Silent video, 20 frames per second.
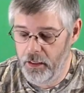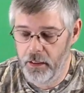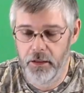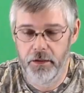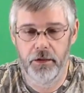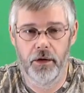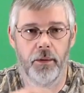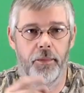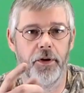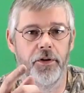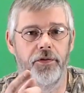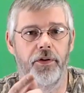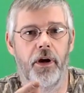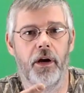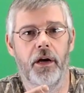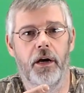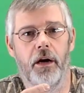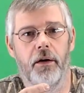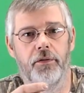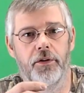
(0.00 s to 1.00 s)
so I'm going to try
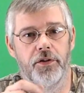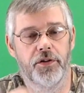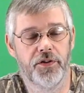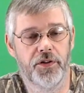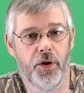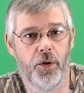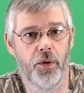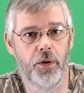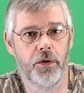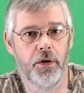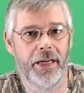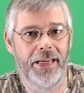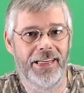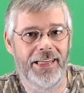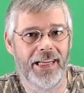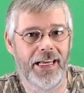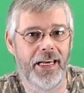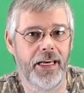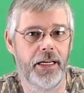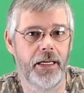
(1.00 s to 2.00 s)
and cover solar
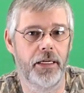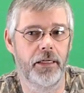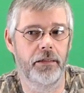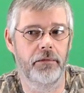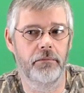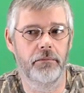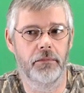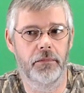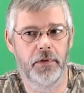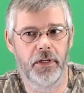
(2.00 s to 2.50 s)
and lighting,